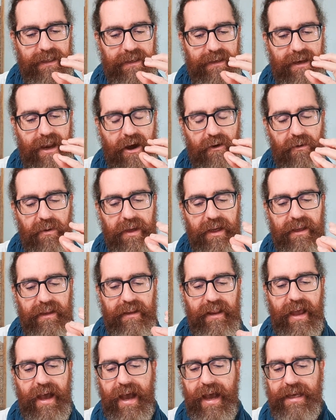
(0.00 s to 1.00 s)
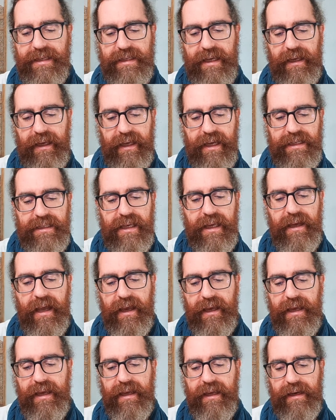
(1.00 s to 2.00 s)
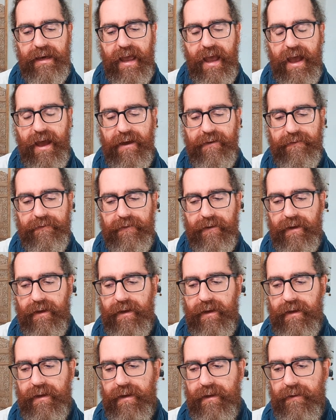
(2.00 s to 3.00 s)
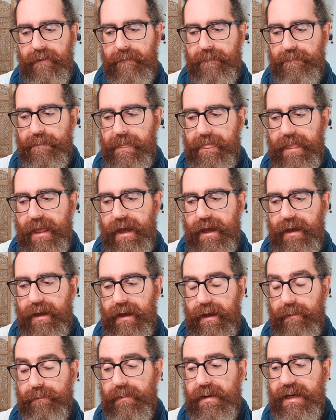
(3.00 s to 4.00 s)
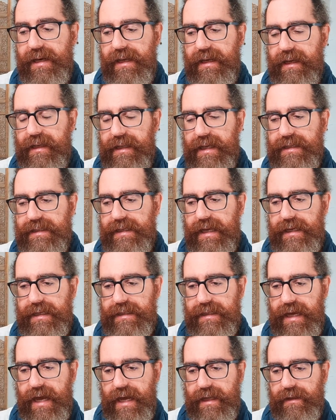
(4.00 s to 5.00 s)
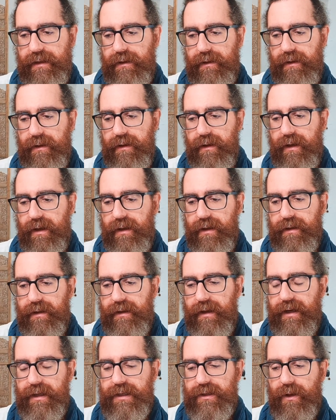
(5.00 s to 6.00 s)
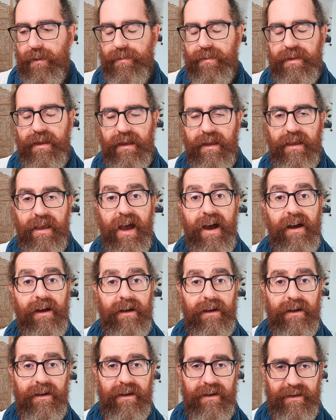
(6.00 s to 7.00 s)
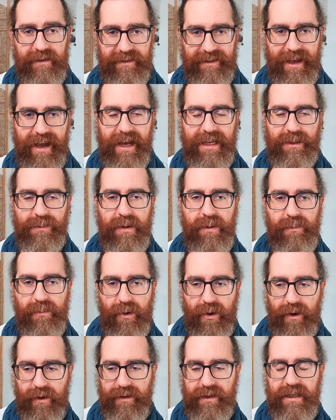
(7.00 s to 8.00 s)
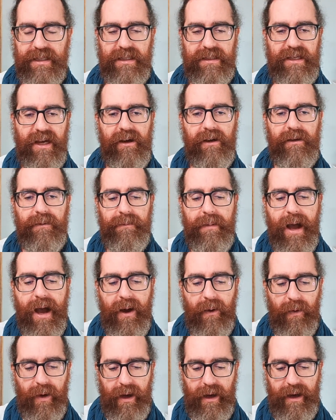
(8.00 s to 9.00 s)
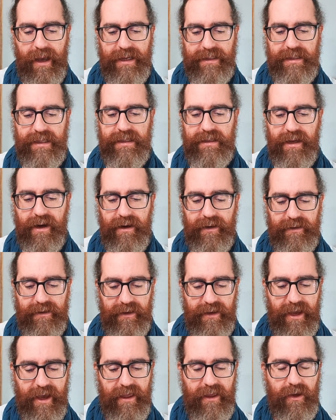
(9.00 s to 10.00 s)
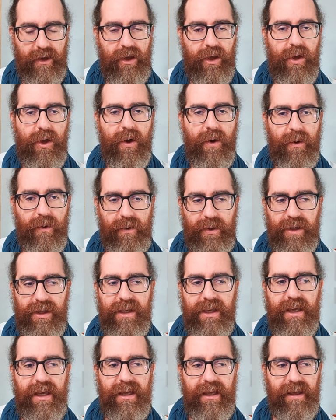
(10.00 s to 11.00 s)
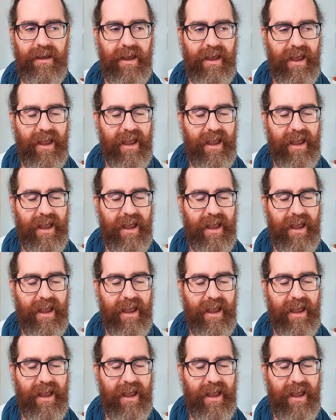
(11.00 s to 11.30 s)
narrowing in the eyes, I guess it can have a meaning in the sense that there is something young that has been born. This young vowel has started, yeah? Yo, yi.